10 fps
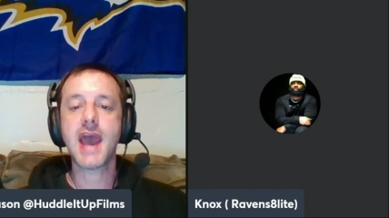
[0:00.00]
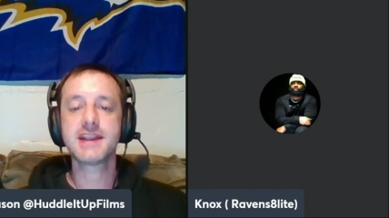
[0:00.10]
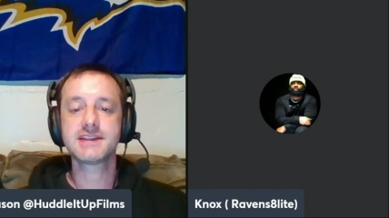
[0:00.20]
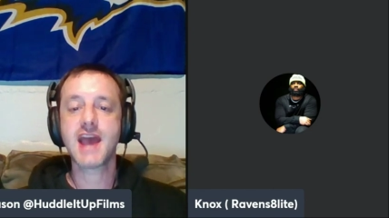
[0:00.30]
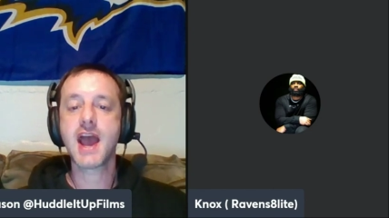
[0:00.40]

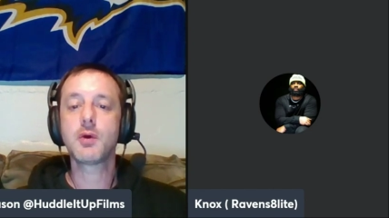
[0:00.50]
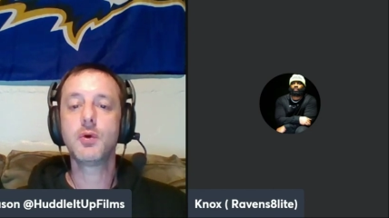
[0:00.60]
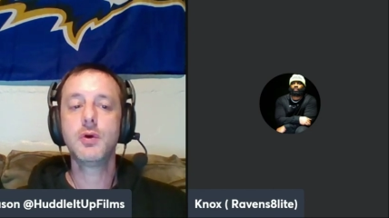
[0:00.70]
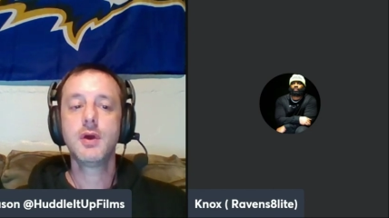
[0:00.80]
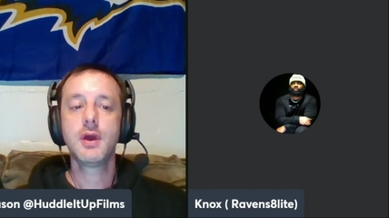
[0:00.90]
at
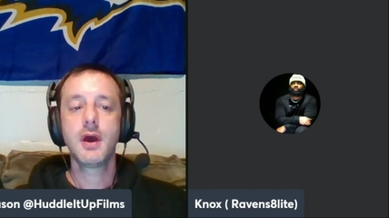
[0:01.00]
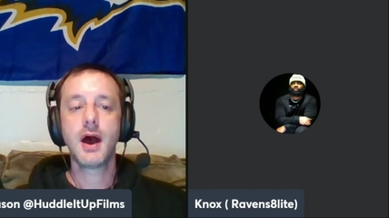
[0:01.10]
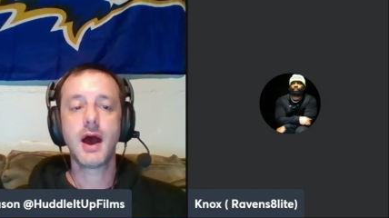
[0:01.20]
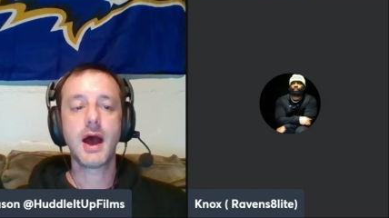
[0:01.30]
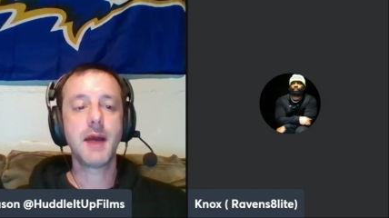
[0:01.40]
tackle.
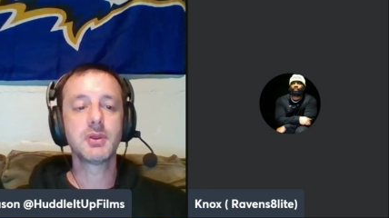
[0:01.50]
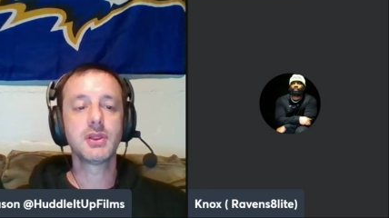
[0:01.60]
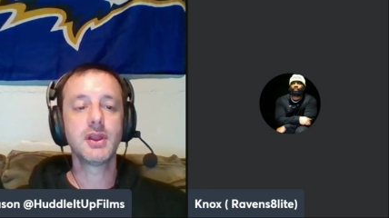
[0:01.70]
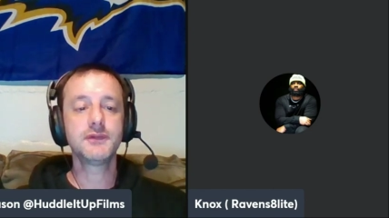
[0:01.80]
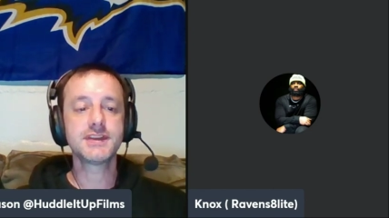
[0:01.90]
Uh, I would
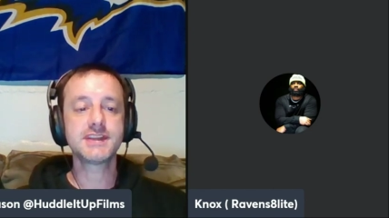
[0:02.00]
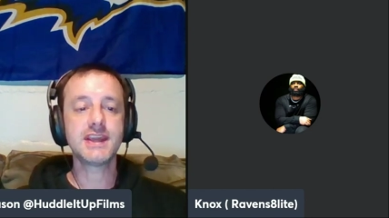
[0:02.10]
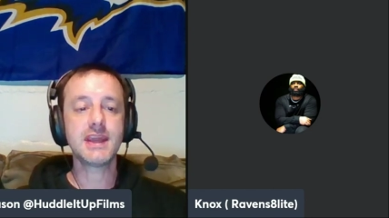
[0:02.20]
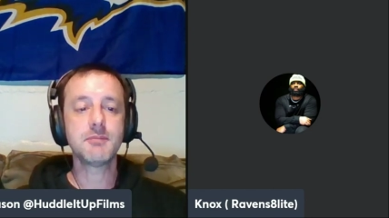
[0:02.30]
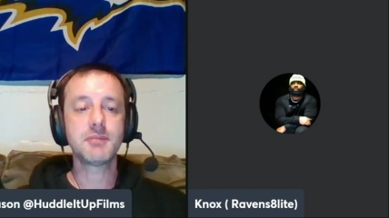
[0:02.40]
love to
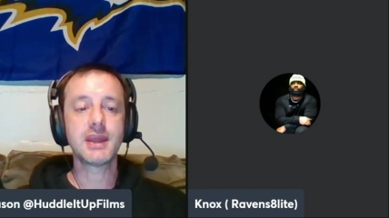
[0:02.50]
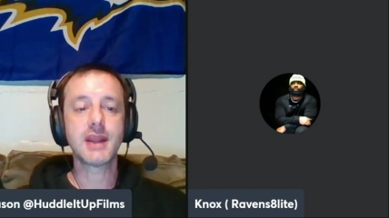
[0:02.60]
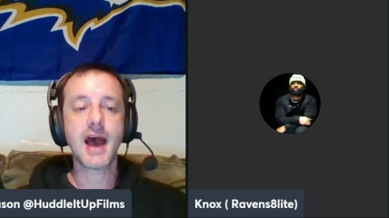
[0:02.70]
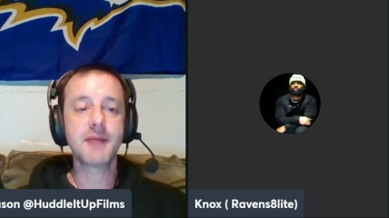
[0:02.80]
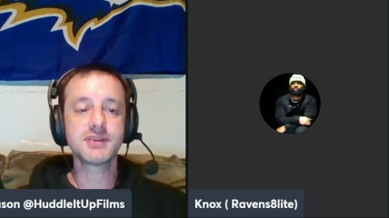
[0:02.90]
see him be an
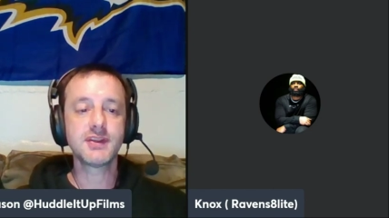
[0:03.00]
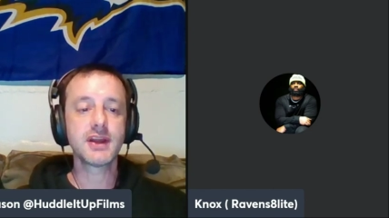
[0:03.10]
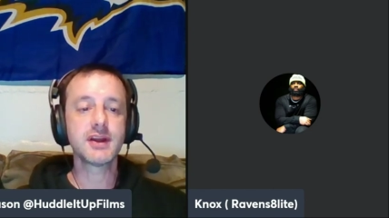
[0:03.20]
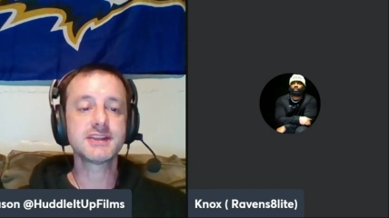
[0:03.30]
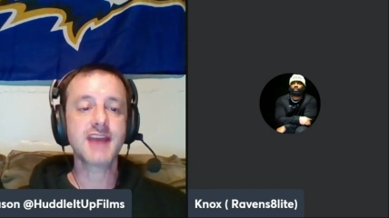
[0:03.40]
option
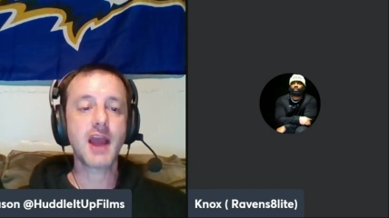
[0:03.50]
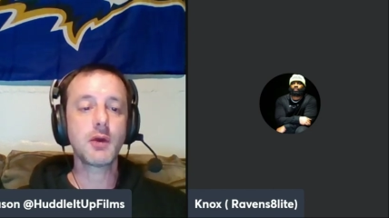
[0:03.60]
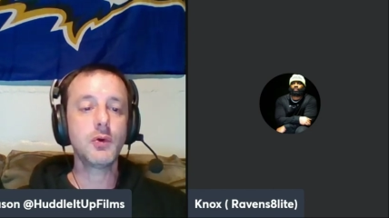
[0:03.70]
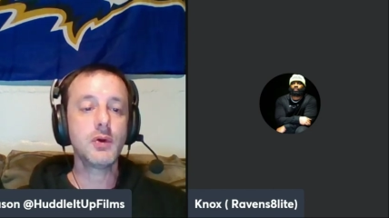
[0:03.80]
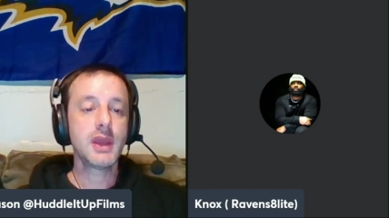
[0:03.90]
there at
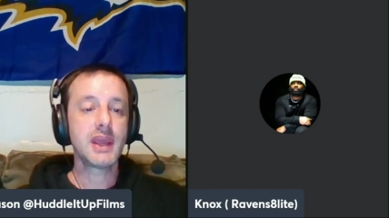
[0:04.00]
tackle.